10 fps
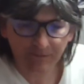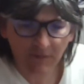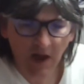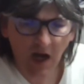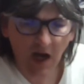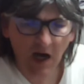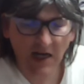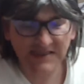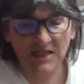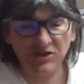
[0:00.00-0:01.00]
I
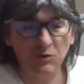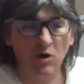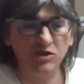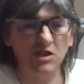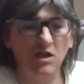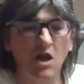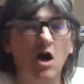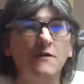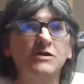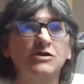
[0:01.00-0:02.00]
was actually watching a
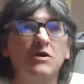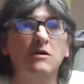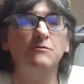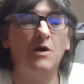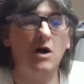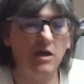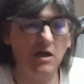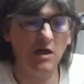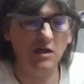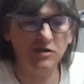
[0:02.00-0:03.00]
live stream by
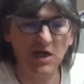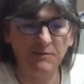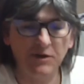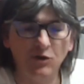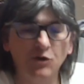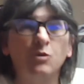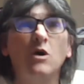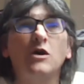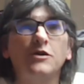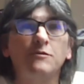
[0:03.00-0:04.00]
a chappie called
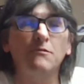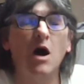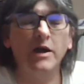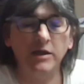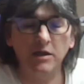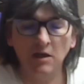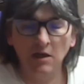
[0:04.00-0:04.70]
World of Mike,